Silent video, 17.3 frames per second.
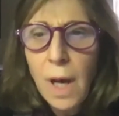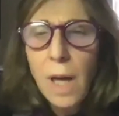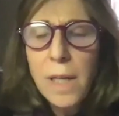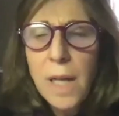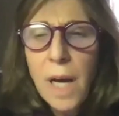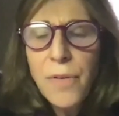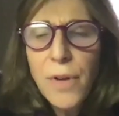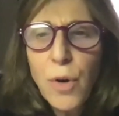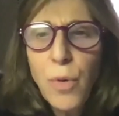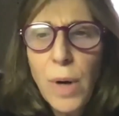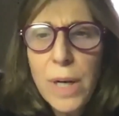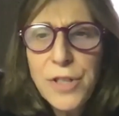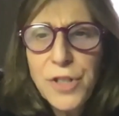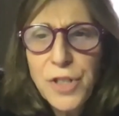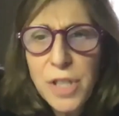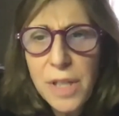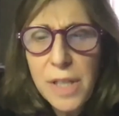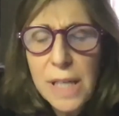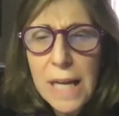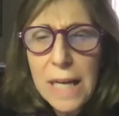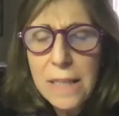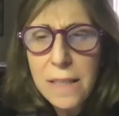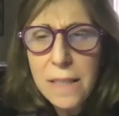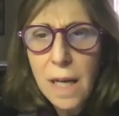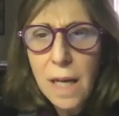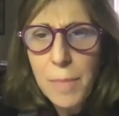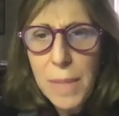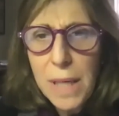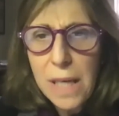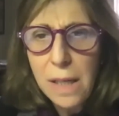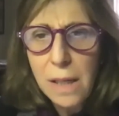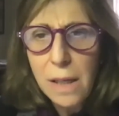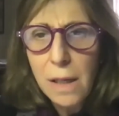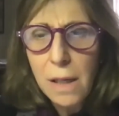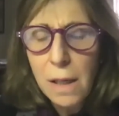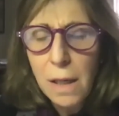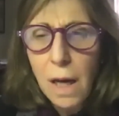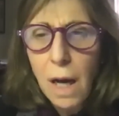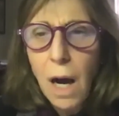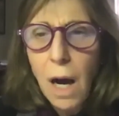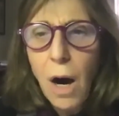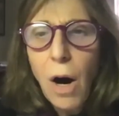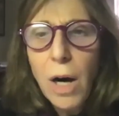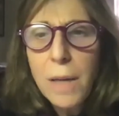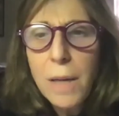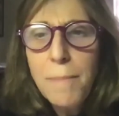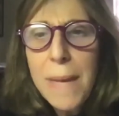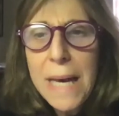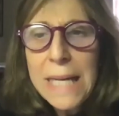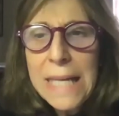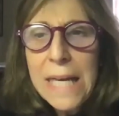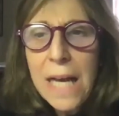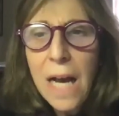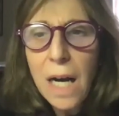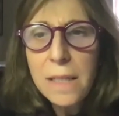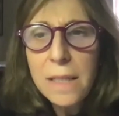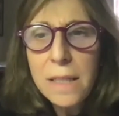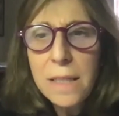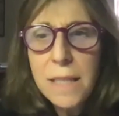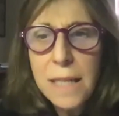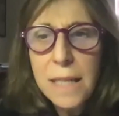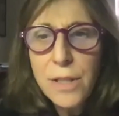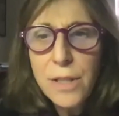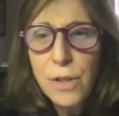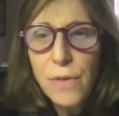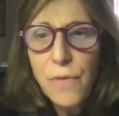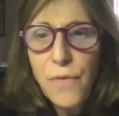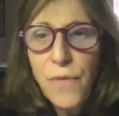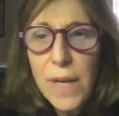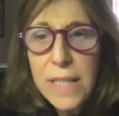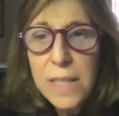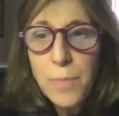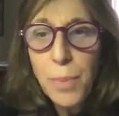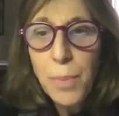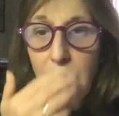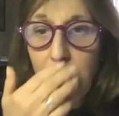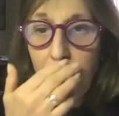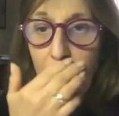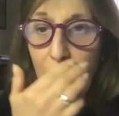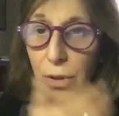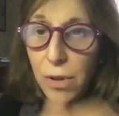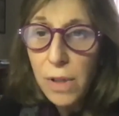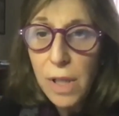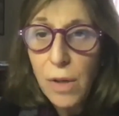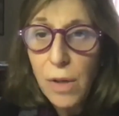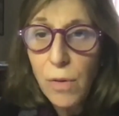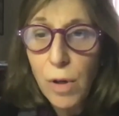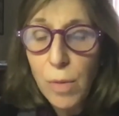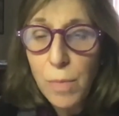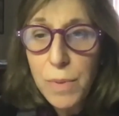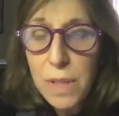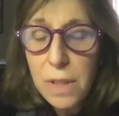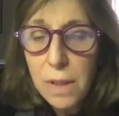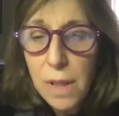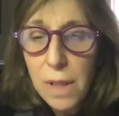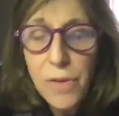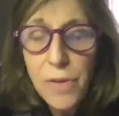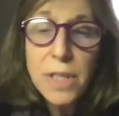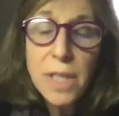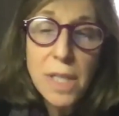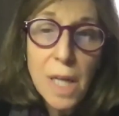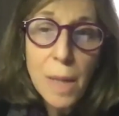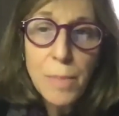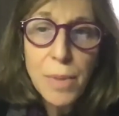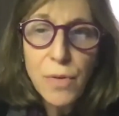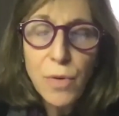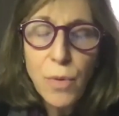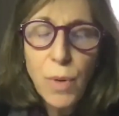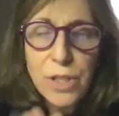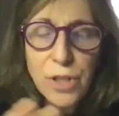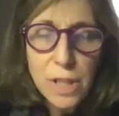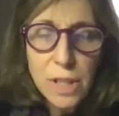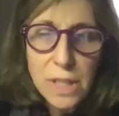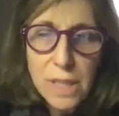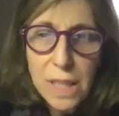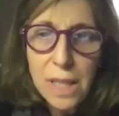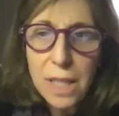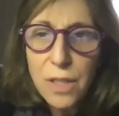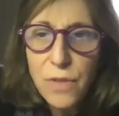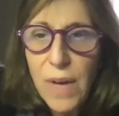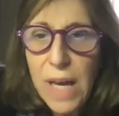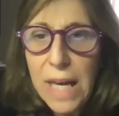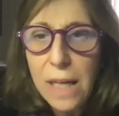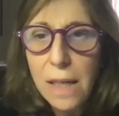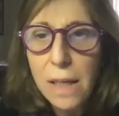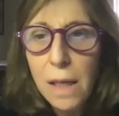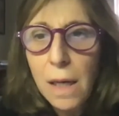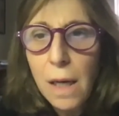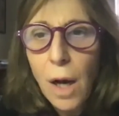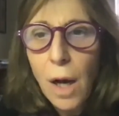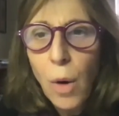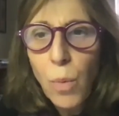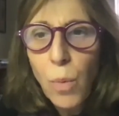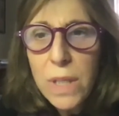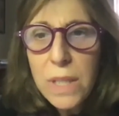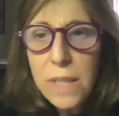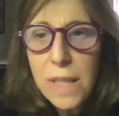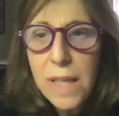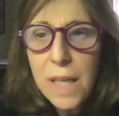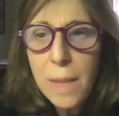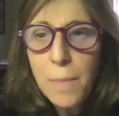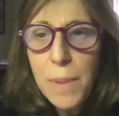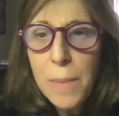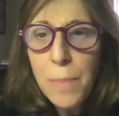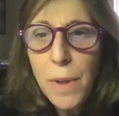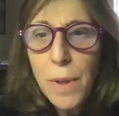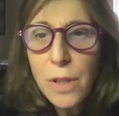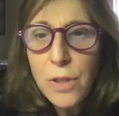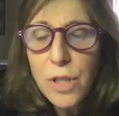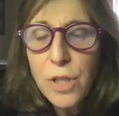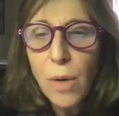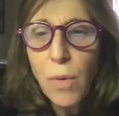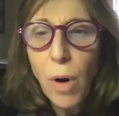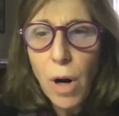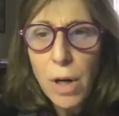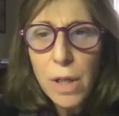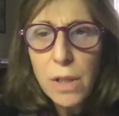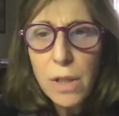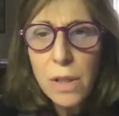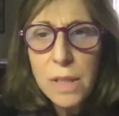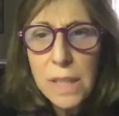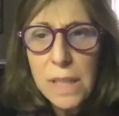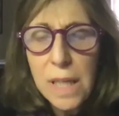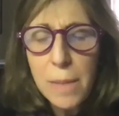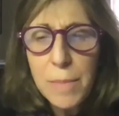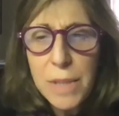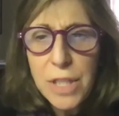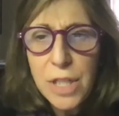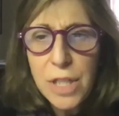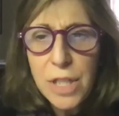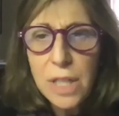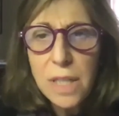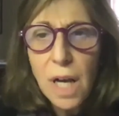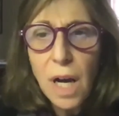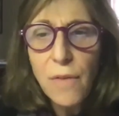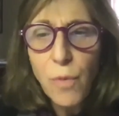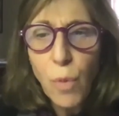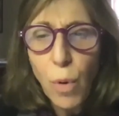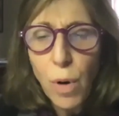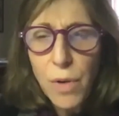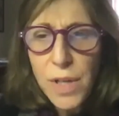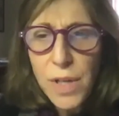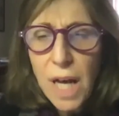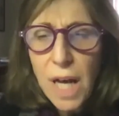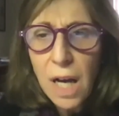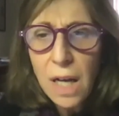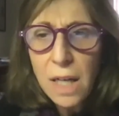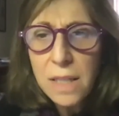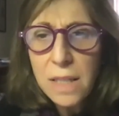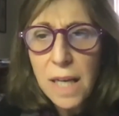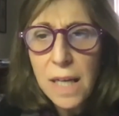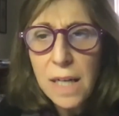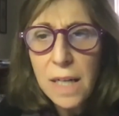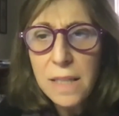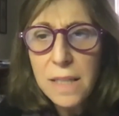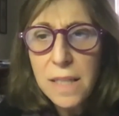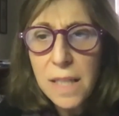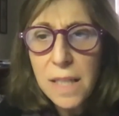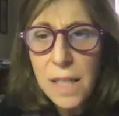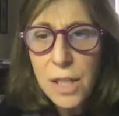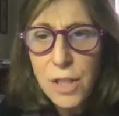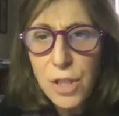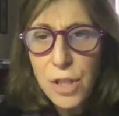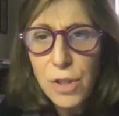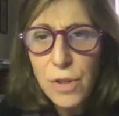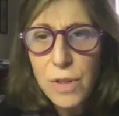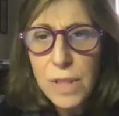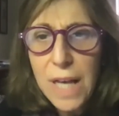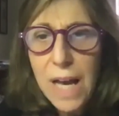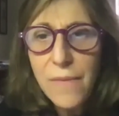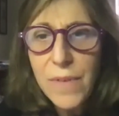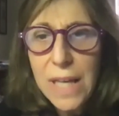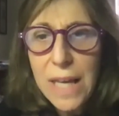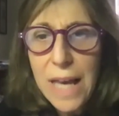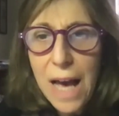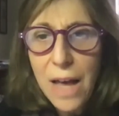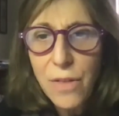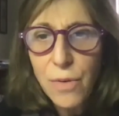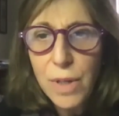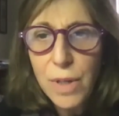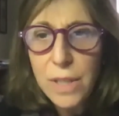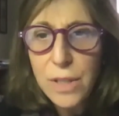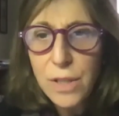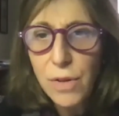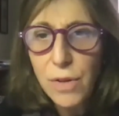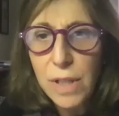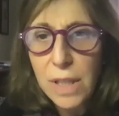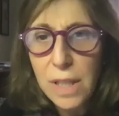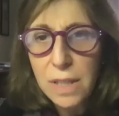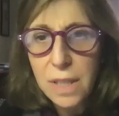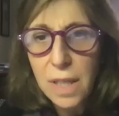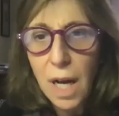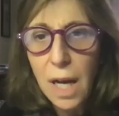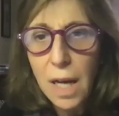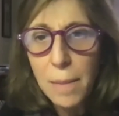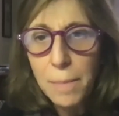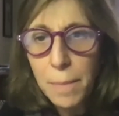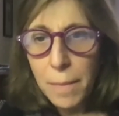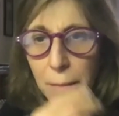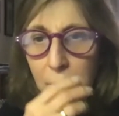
Another question that has come in. On many uncensored Facebook community groups, and there's a number of questions in this vein, we're seeing people show articles and images of Orthodox and Hasidic Jews having gatherings during this time,